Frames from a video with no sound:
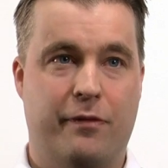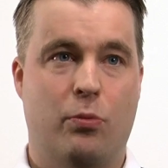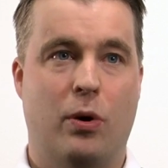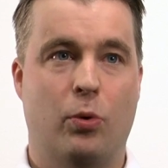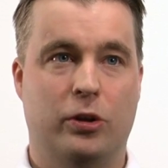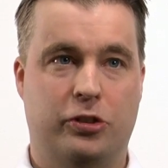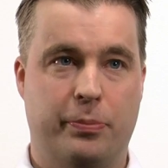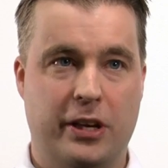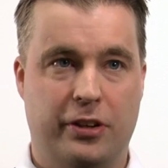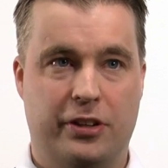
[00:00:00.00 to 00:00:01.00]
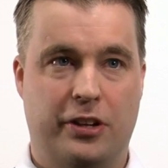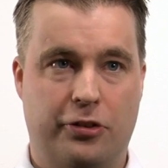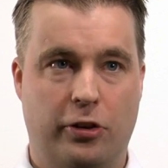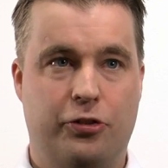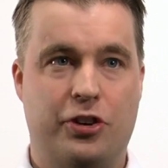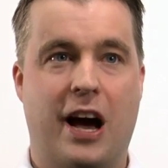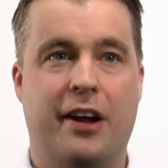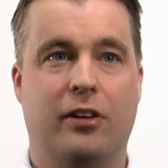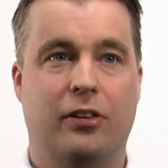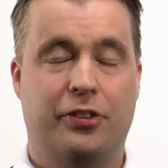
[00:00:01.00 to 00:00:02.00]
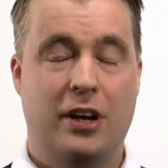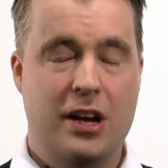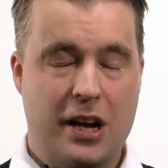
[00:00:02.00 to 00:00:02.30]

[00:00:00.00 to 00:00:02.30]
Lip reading: Everyone wants to be on the digital channels.